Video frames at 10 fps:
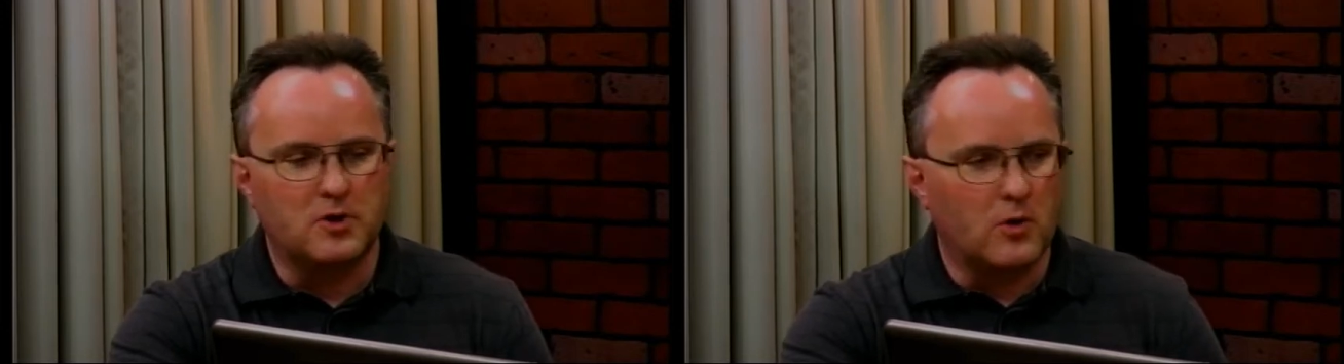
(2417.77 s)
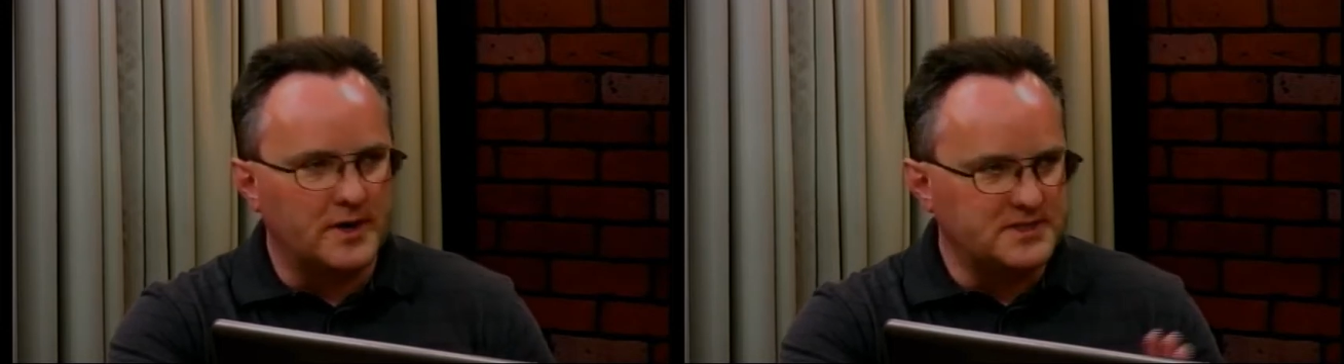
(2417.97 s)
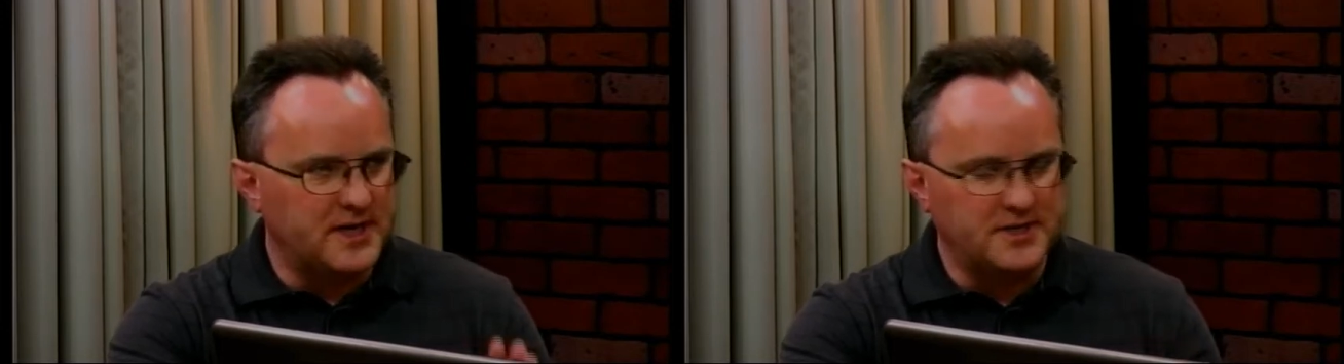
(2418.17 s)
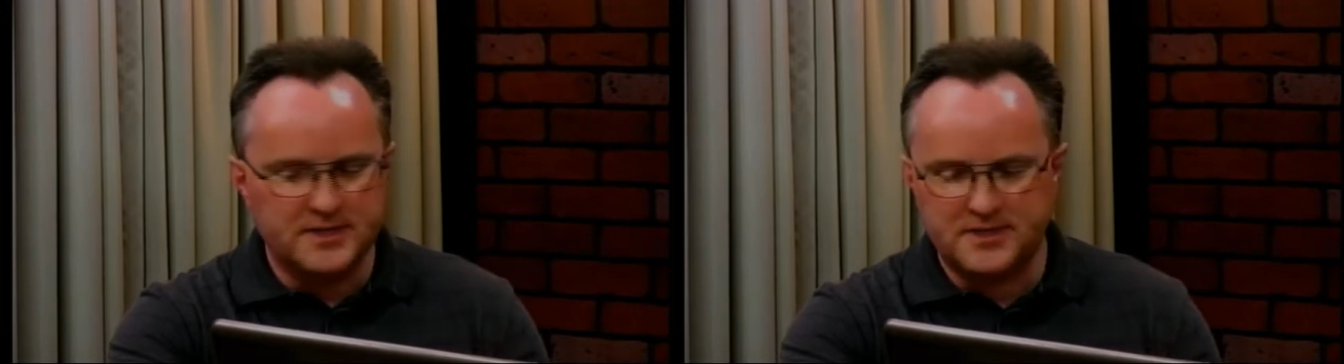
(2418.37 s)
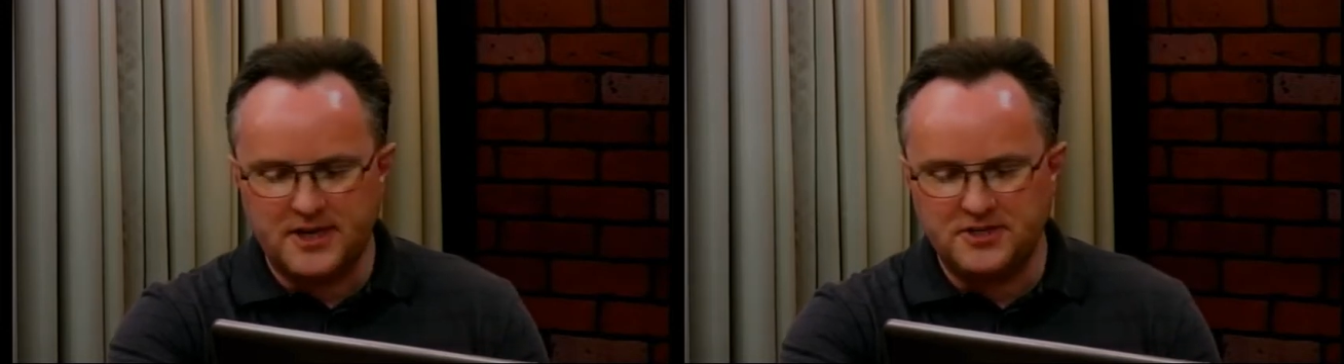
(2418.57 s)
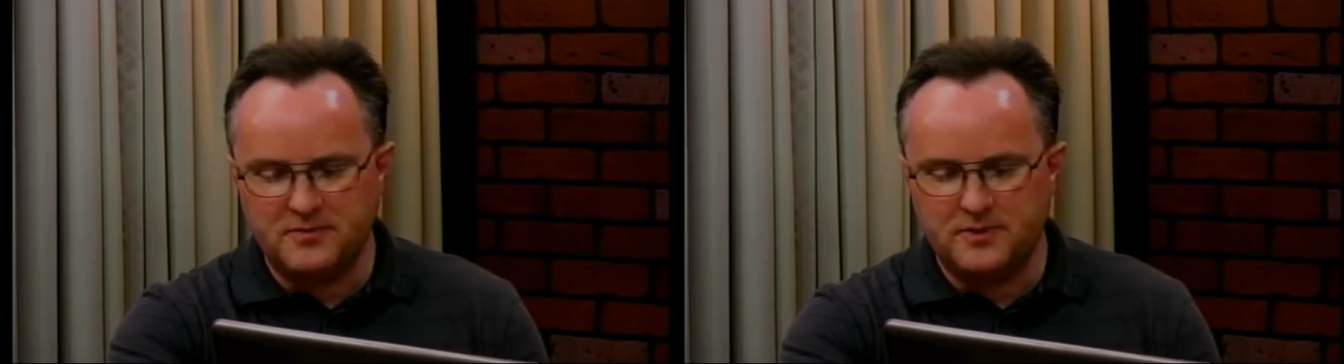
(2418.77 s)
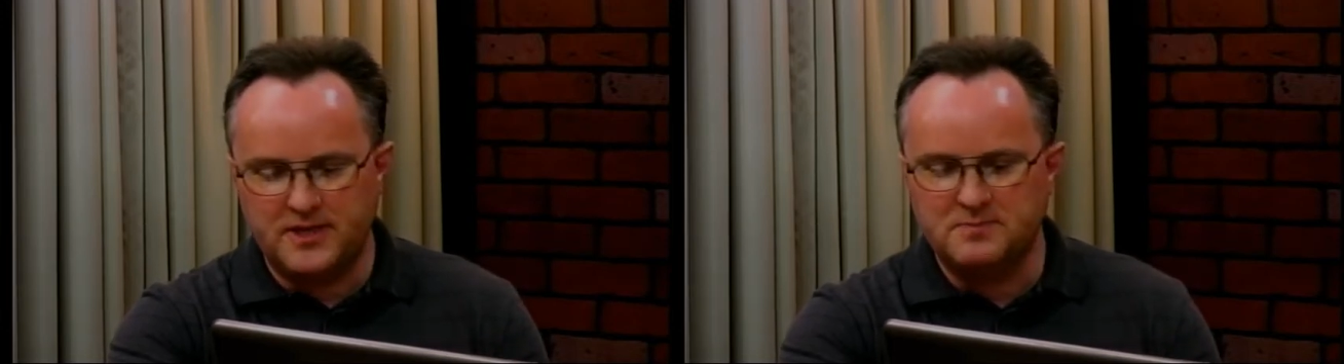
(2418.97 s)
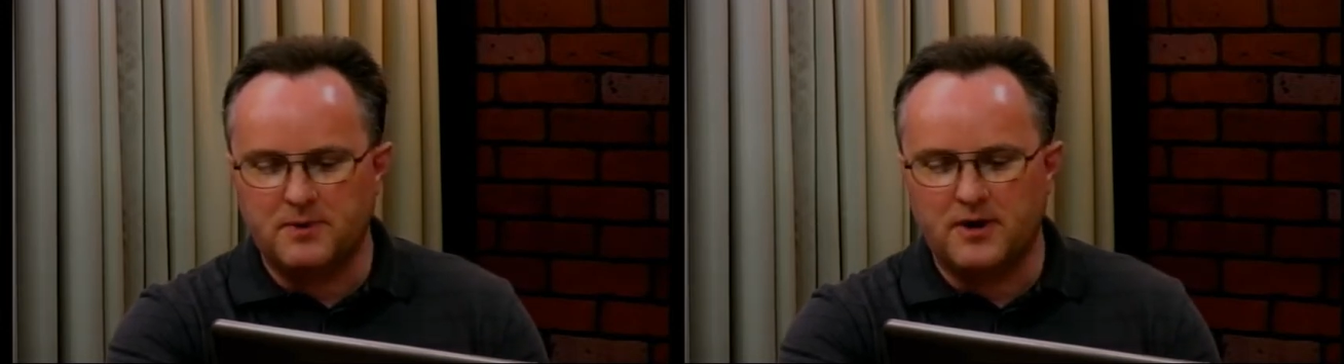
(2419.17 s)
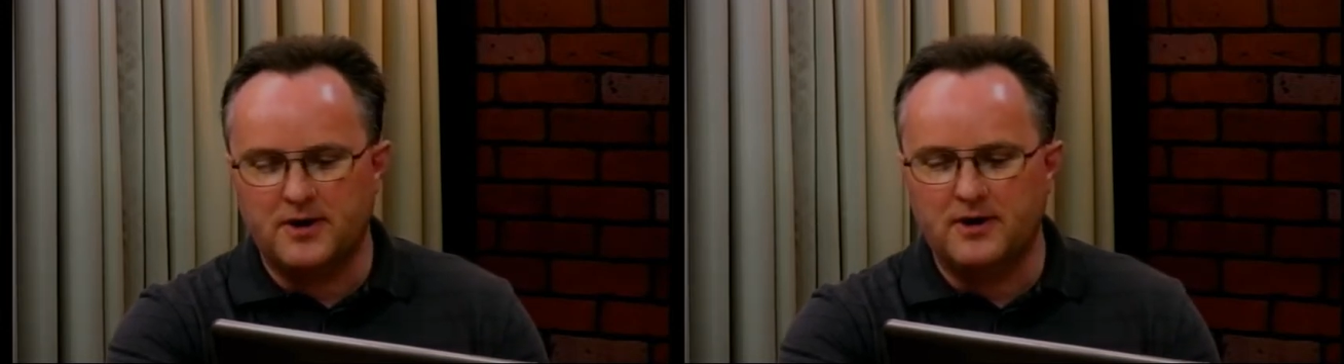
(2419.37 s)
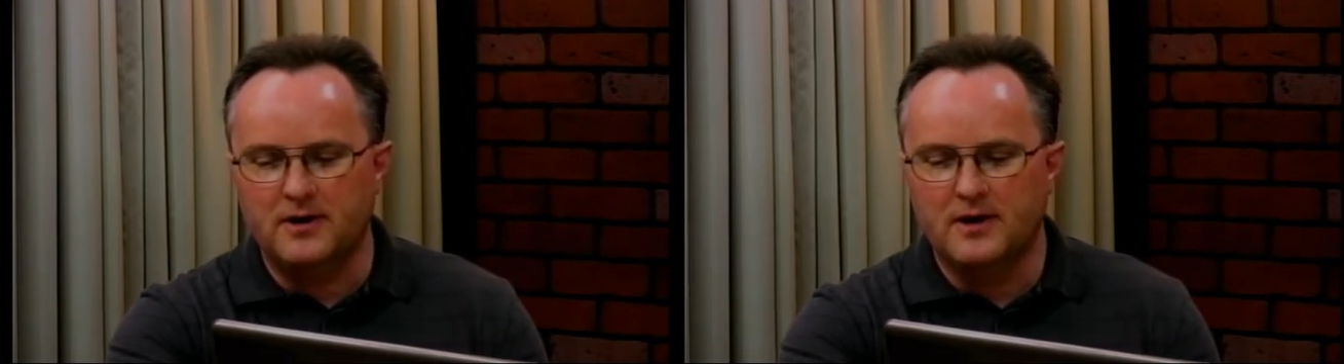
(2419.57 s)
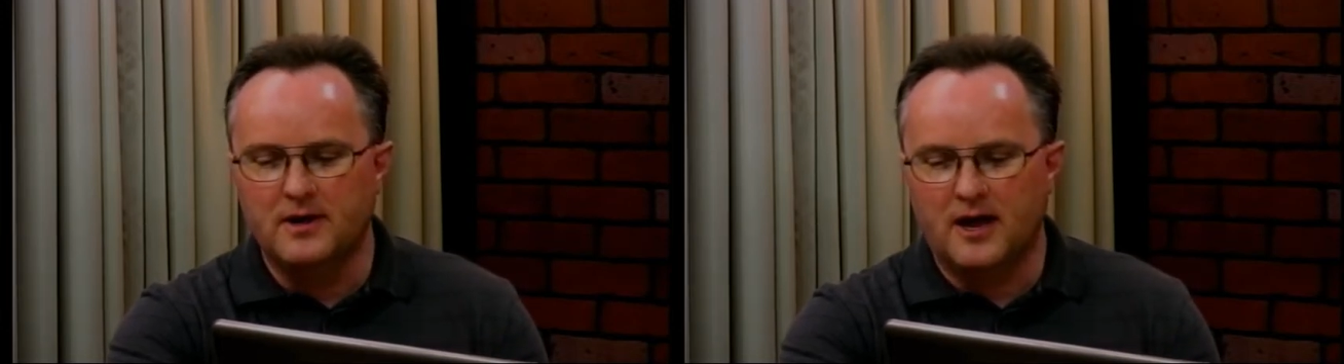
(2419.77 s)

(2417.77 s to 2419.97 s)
Corey's teaching a session with his partner